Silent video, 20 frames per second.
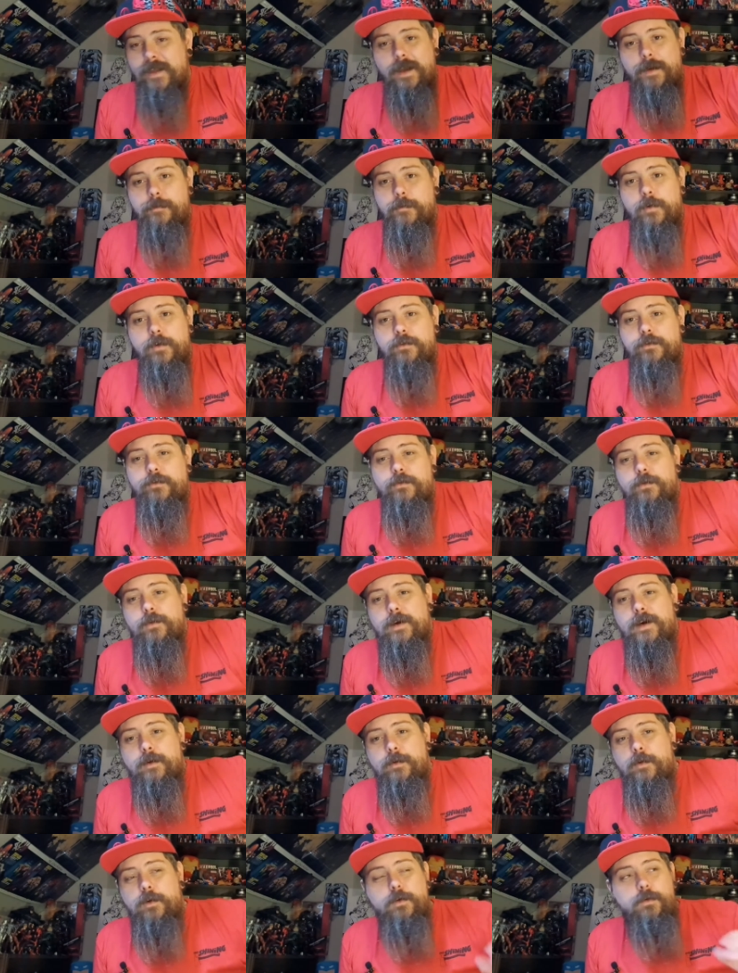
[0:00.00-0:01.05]
I'm not sure
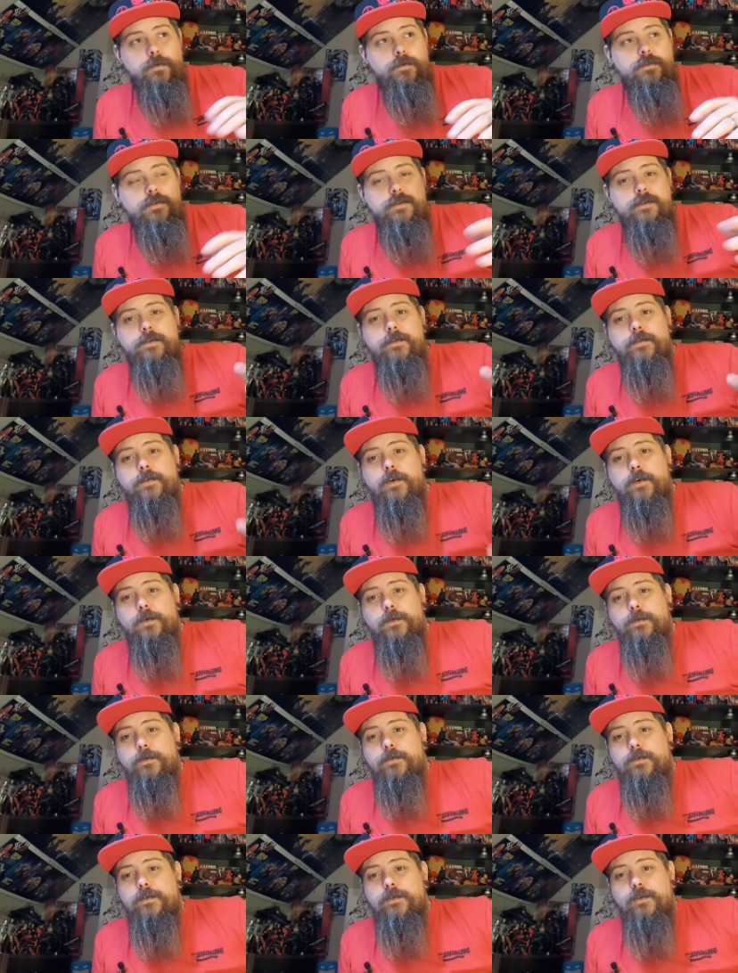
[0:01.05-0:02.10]
how closely this
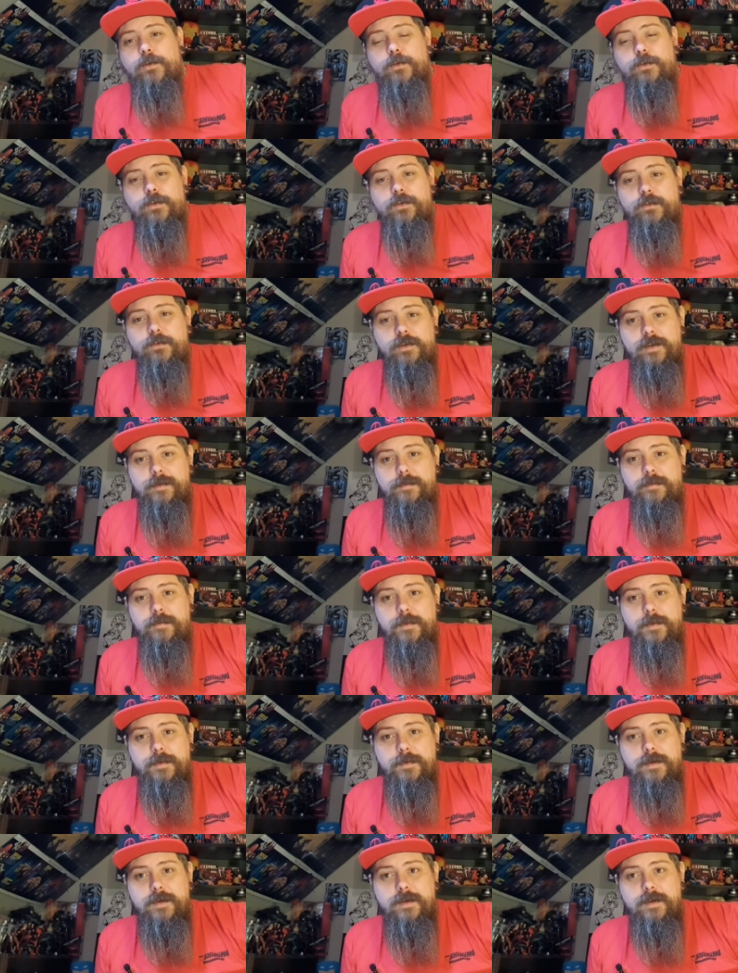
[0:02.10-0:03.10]
follows the Doctor Sleep